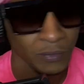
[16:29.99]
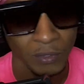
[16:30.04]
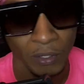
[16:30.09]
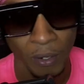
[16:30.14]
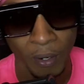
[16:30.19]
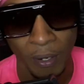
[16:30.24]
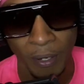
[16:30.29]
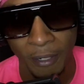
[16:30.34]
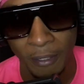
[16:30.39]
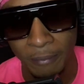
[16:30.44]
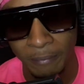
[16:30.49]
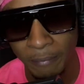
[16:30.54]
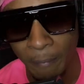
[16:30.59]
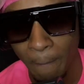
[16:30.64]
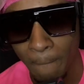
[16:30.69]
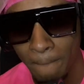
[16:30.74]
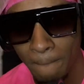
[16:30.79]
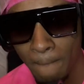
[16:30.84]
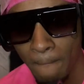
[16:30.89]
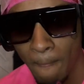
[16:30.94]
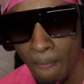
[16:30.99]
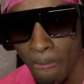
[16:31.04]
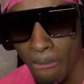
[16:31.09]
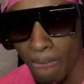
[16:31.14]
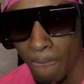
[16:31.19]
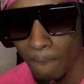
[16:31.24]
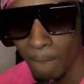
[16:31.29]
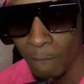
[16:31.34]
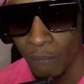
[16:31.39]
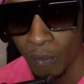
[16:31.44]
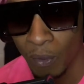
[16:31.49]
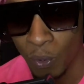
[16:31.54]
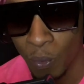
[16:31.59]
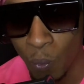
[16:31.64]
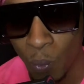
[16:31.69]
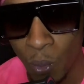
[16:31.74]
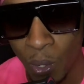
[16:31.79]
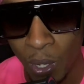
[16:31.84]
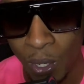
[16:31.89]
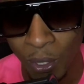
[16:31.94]
All right.
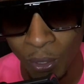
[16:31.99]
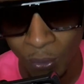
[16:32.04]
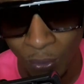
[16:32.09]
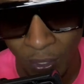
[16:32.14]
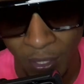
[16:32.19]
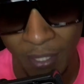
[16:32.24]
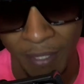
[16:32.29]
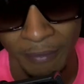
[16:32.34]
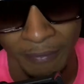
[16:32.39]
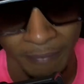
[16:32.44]
Well, okay.